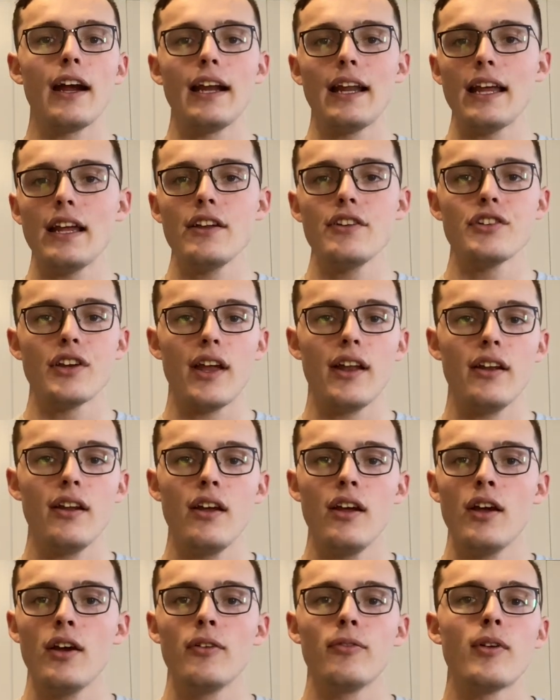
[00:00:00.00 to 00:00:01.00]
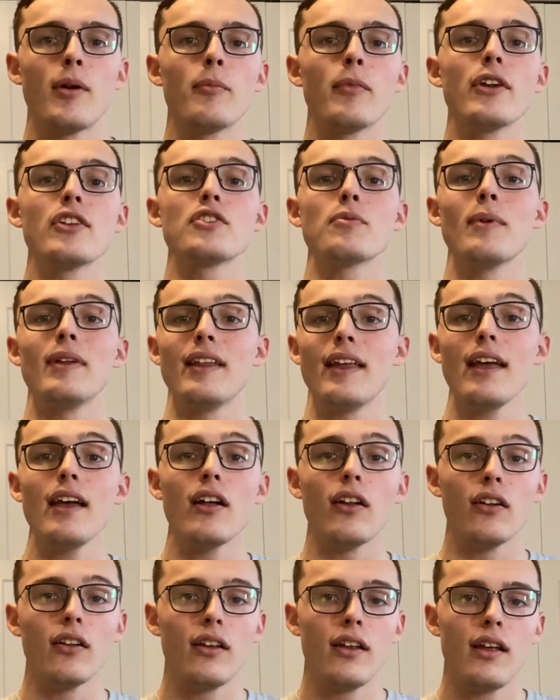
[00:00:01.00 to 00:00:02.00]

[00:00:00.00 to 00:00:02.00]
an agent from Richmond Hill.